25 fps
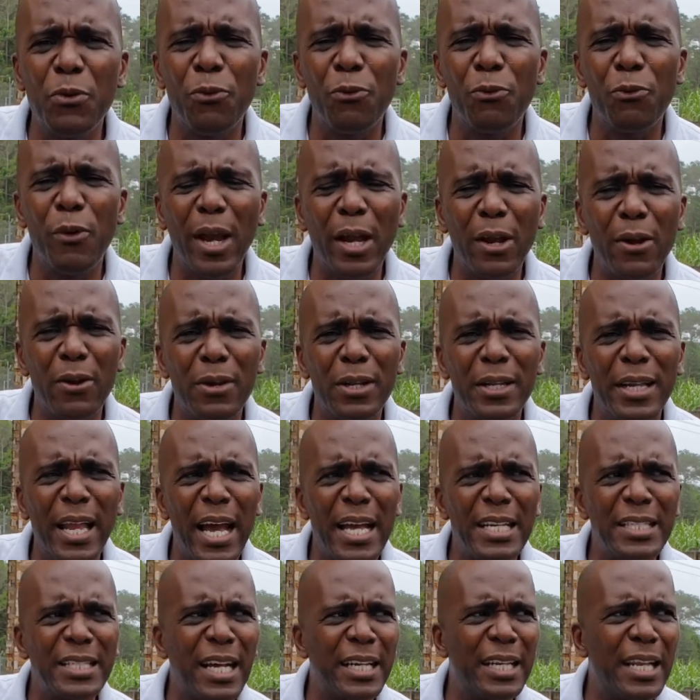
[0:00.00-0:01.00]

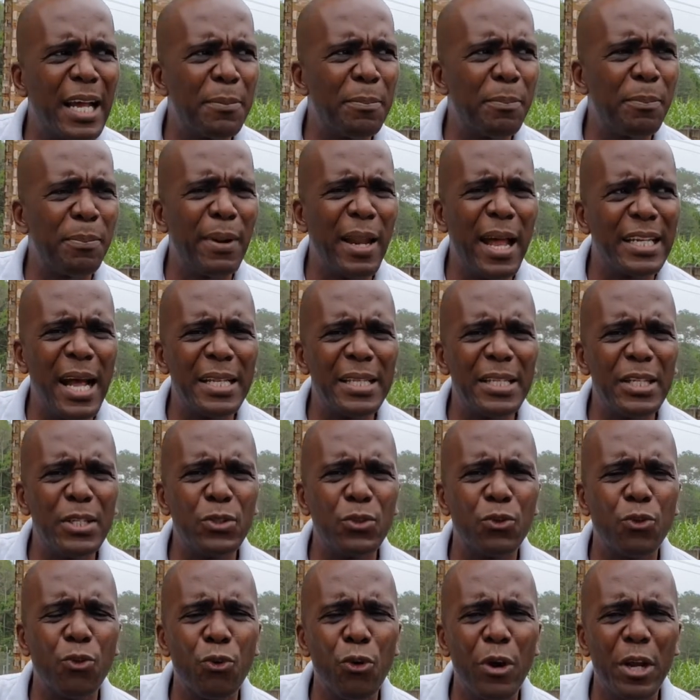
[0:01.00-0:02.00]
recognize that that plant
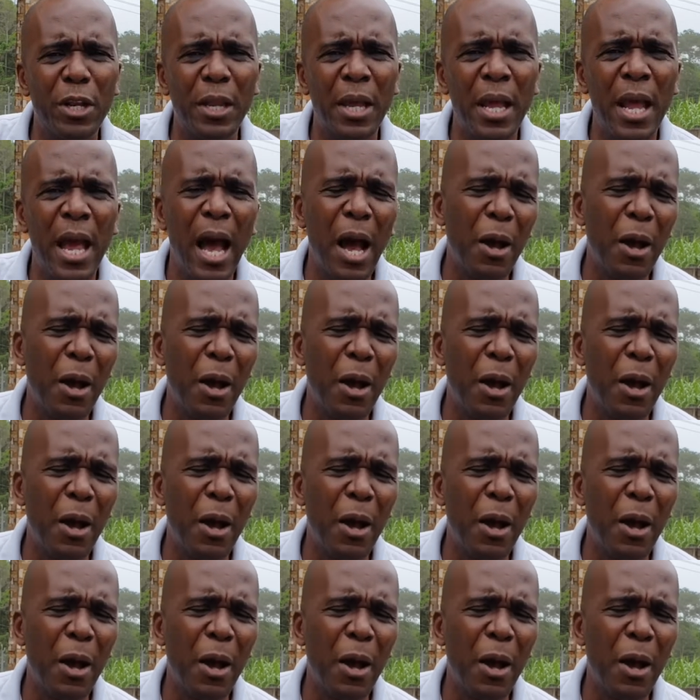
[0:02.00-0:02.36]
is growing.